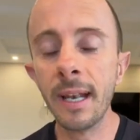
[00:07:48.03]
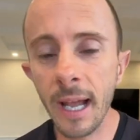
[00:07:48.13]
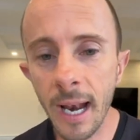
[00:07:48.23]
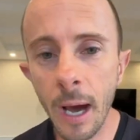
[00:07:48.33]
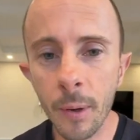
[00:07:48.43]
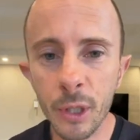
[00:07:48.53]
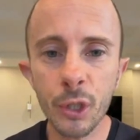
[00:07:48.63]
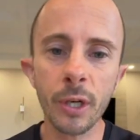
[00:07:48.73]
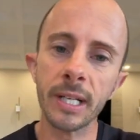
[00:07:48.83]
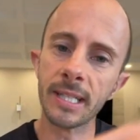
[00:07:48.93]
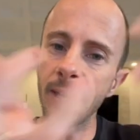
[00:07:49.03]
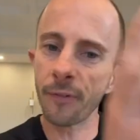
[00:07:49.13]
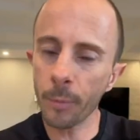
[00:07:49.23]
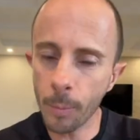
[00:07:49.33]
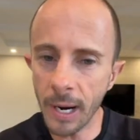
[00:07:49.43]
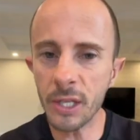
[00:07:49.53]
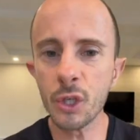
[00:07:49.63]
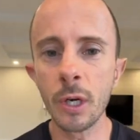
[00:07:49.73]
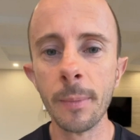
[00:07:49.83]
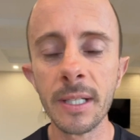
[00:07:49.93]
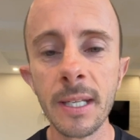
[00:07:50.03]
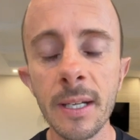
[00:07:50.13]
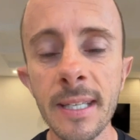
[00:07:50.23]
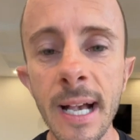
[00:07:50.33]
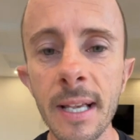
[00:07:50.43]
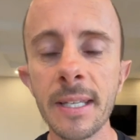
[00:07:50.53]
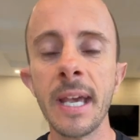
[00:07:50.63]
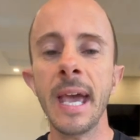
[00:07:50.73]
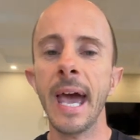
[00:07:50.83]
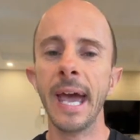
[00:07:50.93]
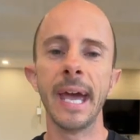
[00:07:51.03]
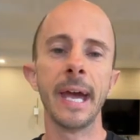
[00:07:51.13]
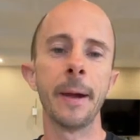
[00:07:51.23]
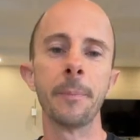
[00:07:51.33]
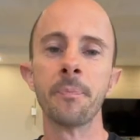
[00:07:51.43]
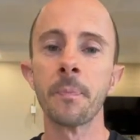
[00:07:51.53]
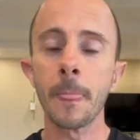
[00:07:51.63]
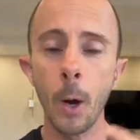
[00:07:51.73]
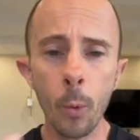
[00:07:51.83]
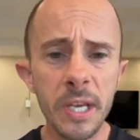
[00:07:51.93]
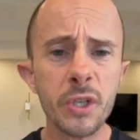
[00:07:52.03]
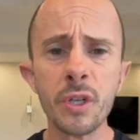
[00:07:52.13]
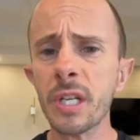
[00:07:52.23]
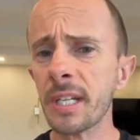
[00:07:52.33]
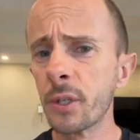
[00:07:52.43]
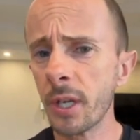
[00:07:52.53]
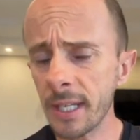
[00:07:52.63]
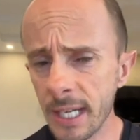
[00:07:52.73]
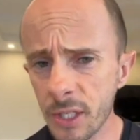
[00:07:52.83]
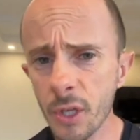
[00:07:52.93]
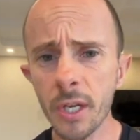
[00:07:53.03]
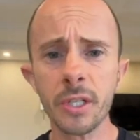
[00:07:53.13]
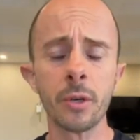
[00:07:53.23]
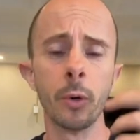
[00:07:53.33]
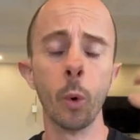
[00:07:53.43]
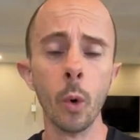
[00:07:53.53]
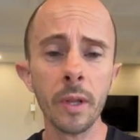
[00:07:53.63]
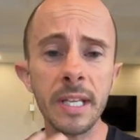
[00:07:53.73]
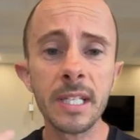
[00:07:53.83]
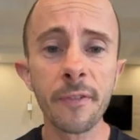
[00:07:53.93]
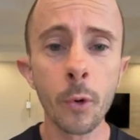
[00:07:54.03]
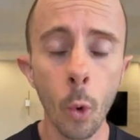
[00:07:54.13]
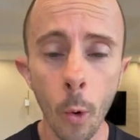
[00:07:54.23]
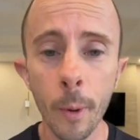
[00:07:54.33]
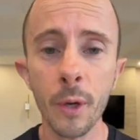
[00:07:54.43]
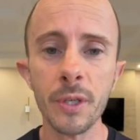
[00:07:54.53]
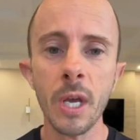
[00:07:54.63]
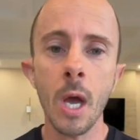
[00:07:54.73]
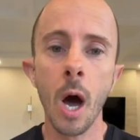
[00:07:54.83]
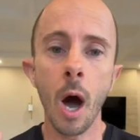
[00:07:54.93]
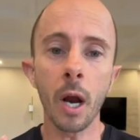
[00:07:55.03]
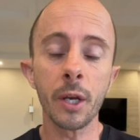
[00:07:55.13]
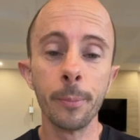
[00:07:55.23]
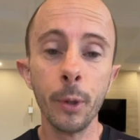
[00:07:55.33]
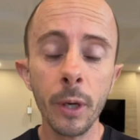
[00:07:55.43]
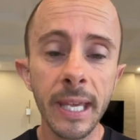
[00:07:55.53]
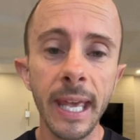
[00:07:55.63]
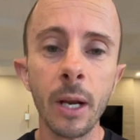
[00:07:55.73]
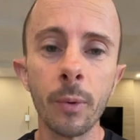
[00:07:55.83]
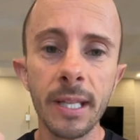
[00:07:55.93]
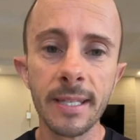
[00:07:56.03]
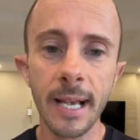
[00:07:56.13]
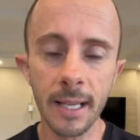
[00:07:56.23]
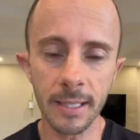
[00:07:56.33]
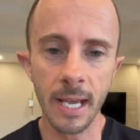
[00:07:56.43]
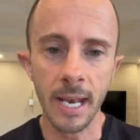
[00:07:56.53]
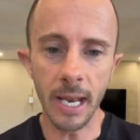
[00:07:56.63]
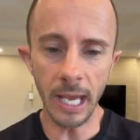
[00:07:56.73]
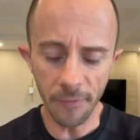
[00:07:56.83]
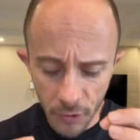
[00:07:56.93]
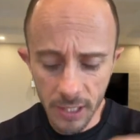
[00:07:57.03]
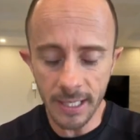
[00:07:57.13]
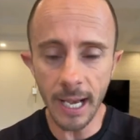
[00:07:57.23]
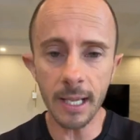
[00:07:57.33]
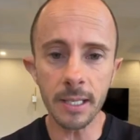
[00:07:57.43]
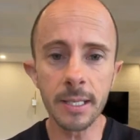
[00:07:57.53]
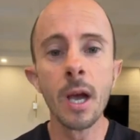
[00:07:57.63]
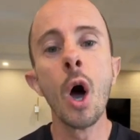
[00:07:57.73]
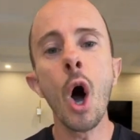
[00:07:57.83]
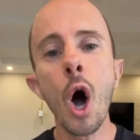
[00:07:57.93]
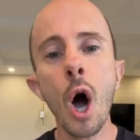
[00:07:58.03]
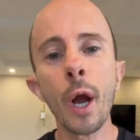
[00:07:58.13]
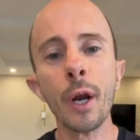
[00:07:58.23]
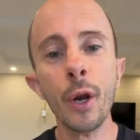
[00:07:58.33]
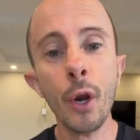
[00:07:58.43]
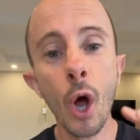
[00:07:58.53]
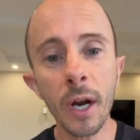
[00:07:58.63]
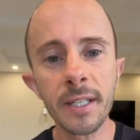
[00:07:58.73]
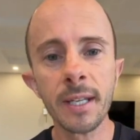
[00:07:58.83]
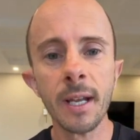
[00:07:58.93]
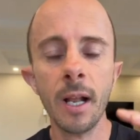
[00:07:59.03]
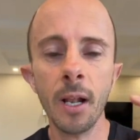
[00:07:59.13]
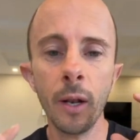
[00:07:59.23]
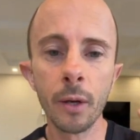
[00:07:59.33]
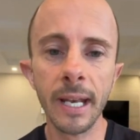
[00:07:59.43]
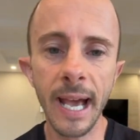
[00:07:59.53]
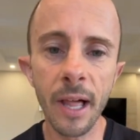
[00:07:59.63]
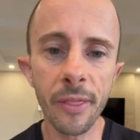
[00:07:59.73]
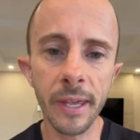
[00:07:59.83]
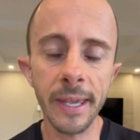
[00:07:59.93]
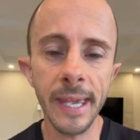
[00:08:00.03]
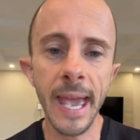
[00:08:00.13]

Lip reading: allowing sugar to get from your bloodstream into your cells. Oestrogen, testosterone, all these different hormones are communicating with the cells. Now, if your cells are not looking healthy,